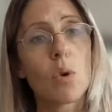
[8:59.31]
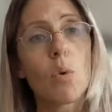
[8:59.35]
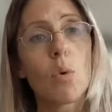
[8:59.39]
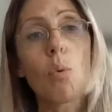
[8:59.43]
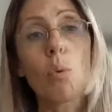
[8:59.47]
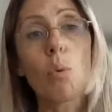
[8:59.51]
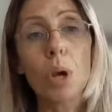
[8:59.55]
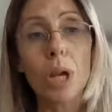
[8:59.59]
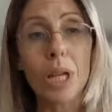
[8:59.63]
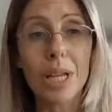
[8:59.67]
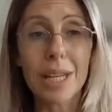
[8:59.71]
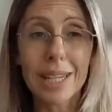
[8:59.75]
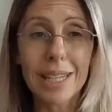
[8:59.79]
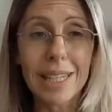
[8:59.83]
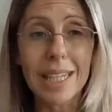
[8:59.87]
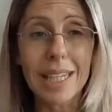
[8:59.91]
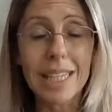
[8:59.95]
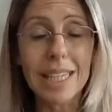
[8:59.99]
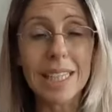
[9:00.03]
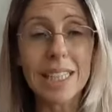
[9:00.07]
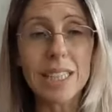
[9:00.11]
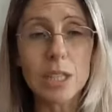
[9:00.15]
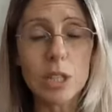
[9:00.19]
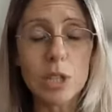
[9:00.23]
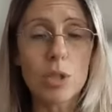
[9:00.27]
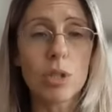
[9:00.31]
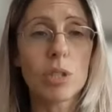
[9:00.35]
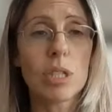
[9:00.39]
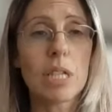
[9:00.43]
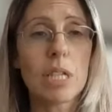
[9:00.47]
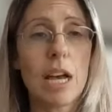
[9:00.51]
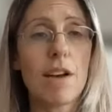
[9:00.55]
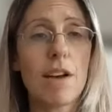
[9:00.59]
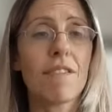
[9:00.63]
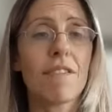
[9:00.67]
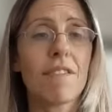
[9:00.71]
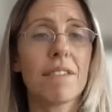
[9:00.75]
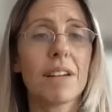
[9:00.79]
So we need to
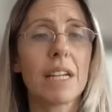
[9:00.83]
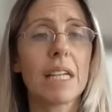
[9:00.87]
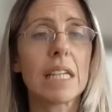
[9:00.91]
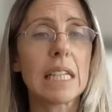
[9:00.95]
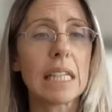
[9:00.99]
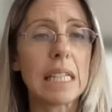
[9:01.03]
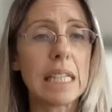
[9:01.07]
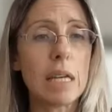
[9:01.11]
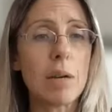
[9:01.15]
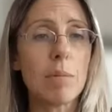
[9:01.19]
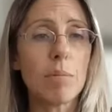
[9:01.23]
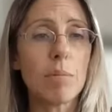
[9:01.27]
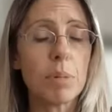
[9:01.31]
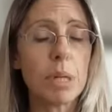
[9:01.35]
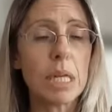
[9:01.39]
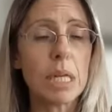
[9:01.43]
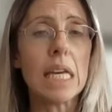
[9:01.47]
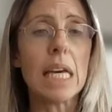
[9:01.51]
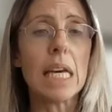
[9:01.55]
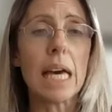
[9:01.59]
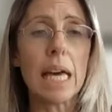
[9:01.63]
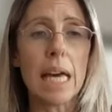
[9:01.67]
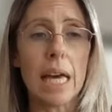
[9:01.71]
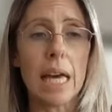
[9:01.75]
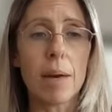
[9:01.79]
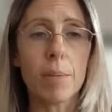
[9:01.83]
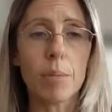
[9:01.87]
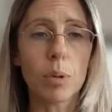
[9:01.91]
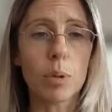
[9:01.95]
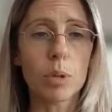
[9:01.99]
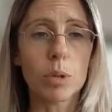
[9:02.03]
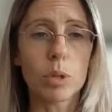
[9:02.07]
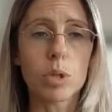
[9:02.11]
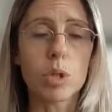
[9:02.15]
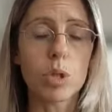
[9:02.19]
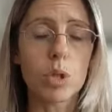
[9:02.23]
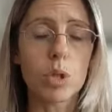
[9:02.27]
definitely be able